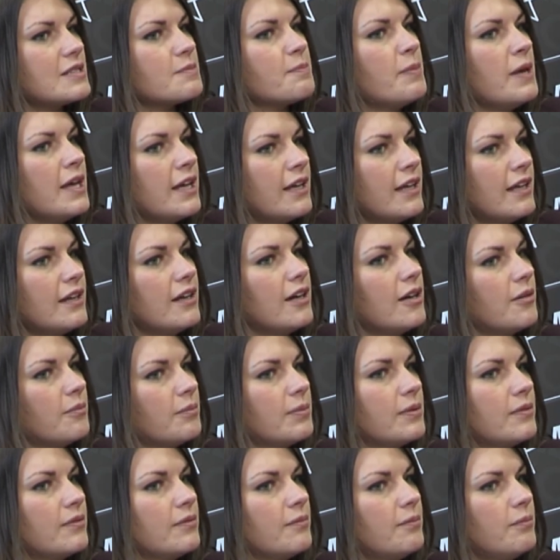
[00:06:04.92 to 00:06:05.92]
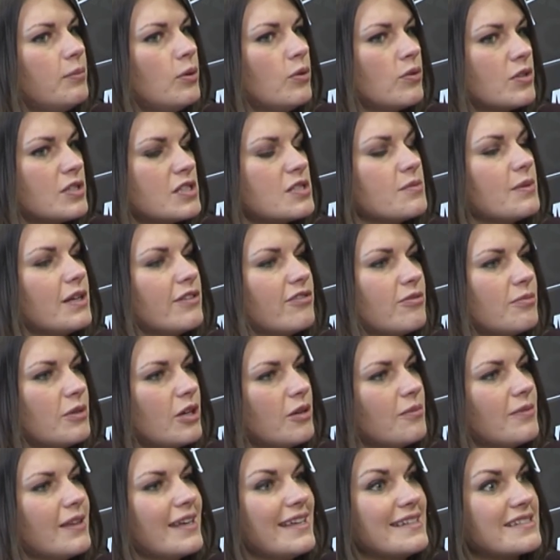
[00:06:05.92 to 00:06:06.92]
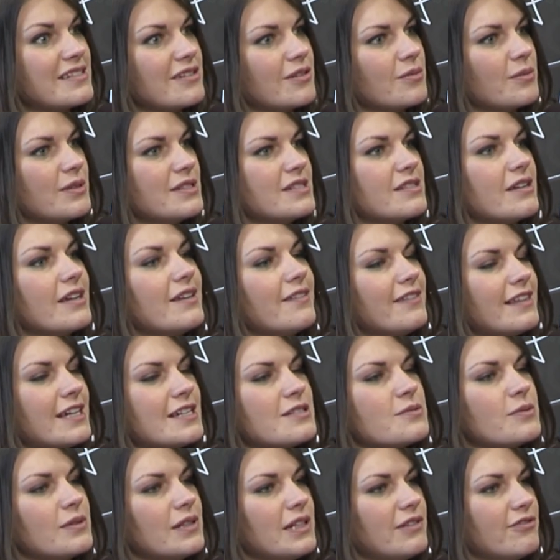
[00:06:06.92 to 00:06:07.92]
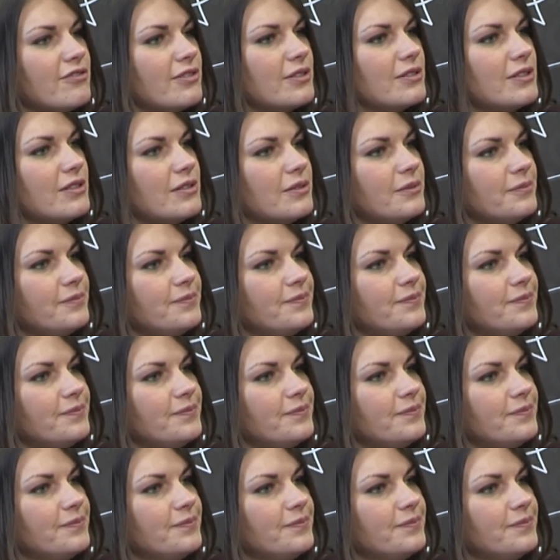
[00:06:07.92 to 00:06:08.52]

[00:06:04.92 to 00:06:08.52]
picking up points away from home that isn't at Windsor, and that's what Linfield do.